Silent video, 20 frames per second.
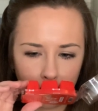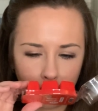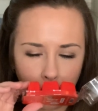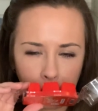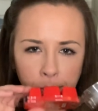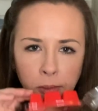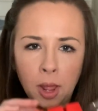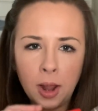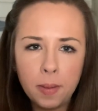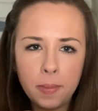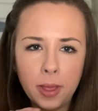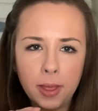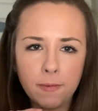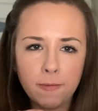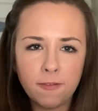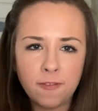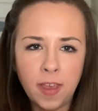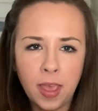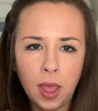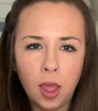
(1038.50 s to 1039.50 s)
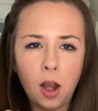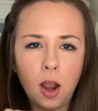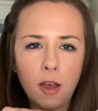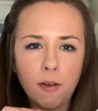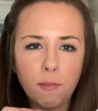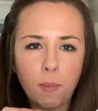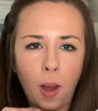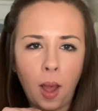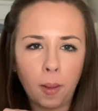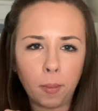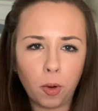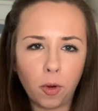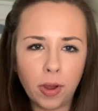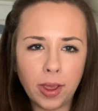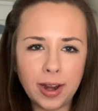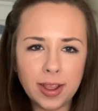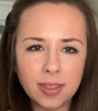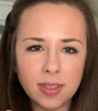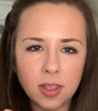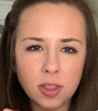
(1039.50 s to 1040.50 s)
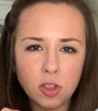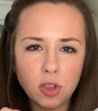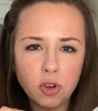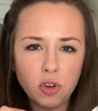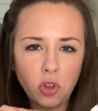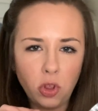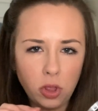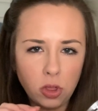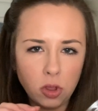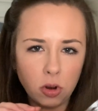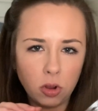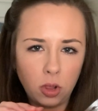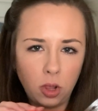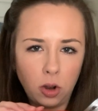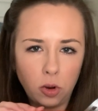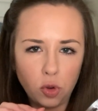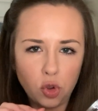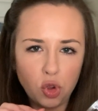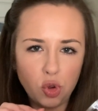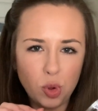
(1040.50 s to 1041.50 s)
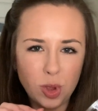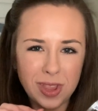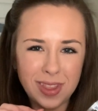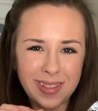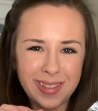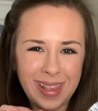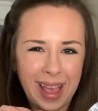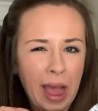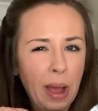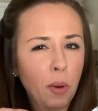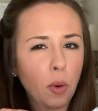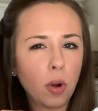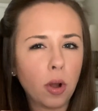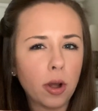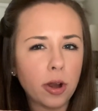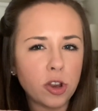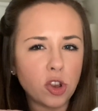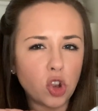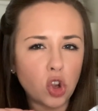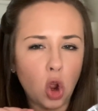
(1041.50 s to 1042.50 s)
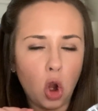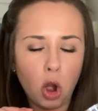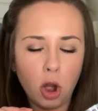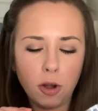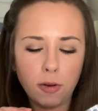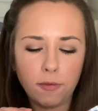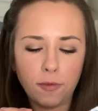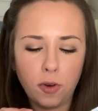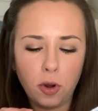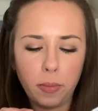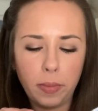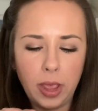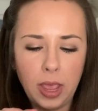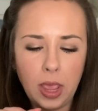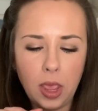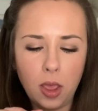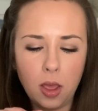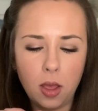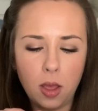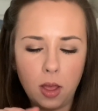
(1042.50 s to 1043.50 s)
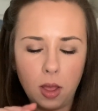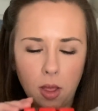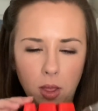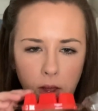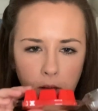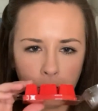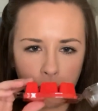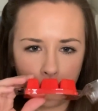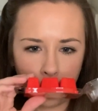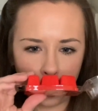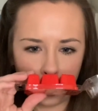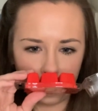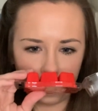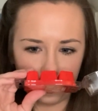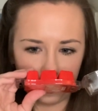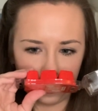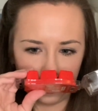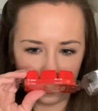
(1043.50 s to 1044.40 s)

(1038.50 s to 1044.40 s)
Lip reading: I'm not a big fan of pomegranate scents. Usually they're a little too sour and tart for me. But